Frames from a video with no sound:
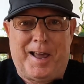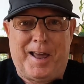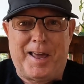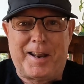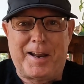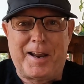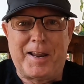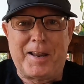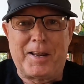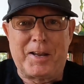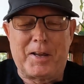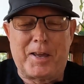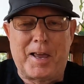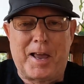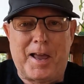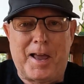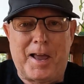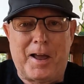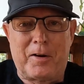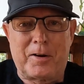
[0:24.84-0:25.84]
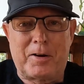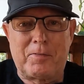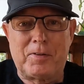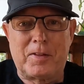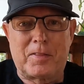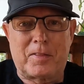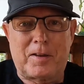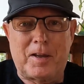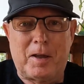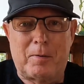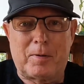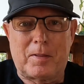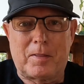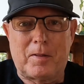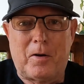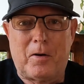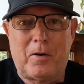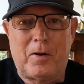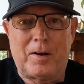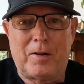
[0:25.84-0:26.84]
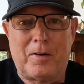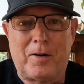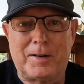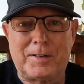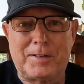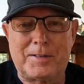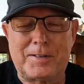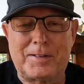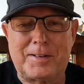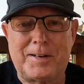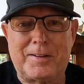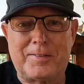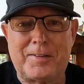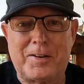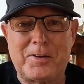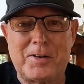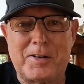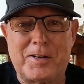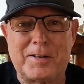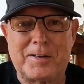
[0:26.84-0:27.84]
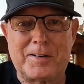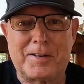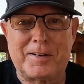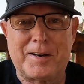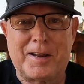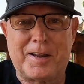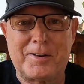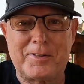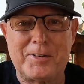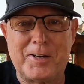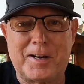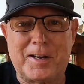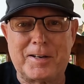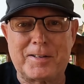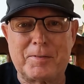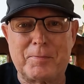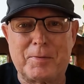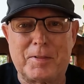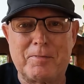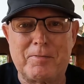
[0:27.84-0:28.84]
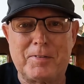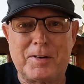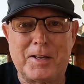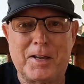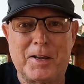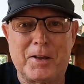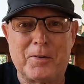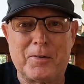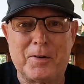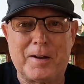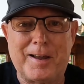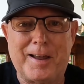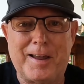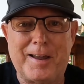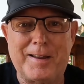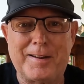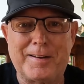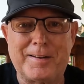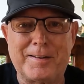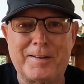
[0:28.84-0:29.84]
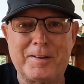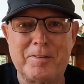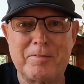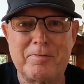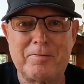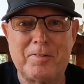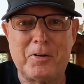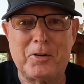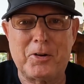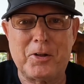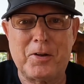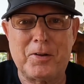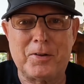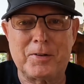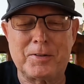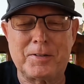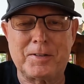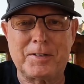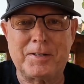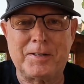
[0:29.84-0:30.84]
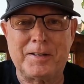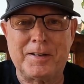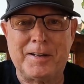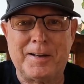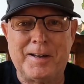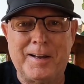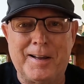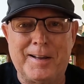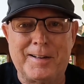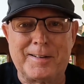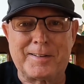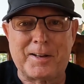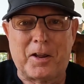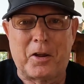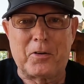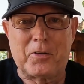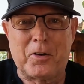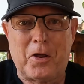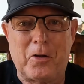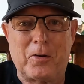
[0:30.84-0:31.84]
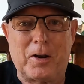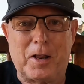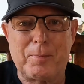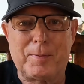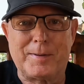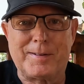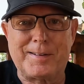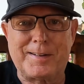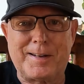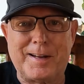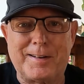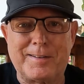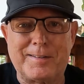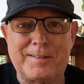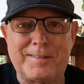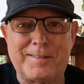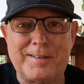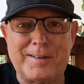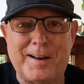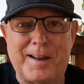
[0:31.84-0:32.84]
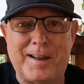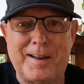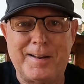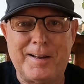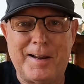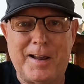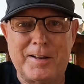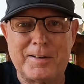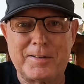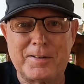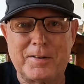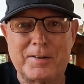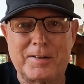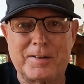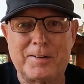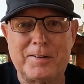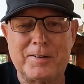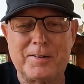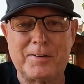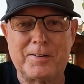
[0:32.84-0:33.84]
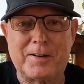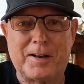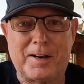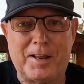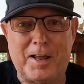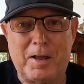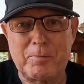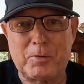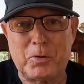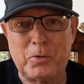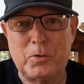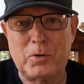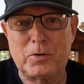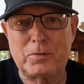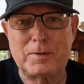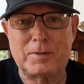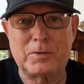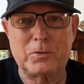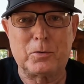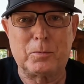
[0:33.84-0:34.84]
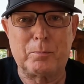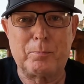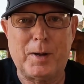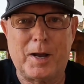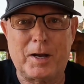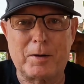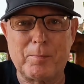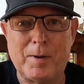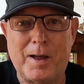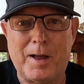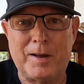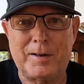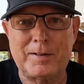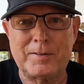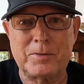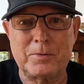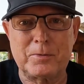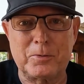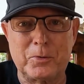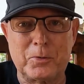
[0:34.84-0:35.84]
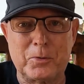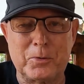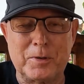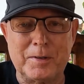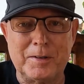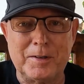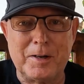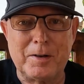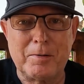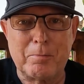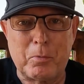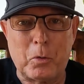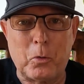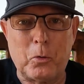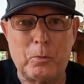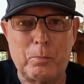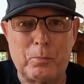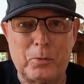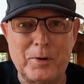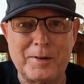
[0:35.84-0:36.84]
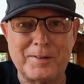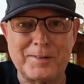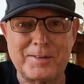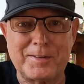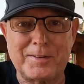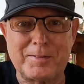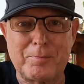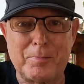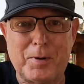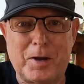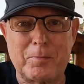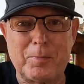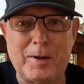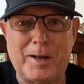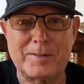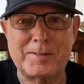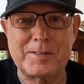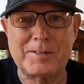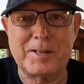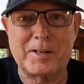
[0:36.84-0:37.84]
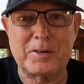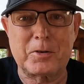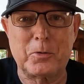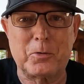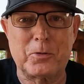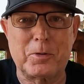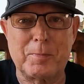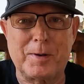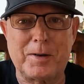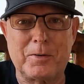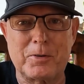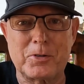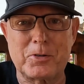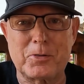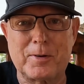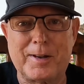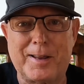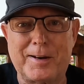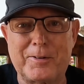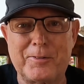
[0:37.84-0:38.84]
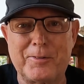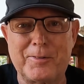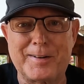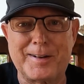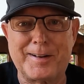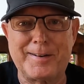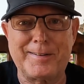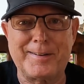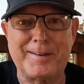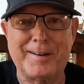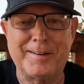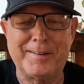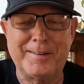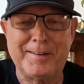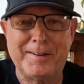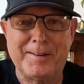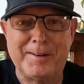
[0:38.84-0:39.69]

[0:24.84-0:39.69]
I'll give you a couple of the highlights and then you can check out some of the video and photos. So no leopards again today. Certainly heard alarm calls. We saw pug marks or paw prints, pug marks as they call them here in Sri Lanka and India.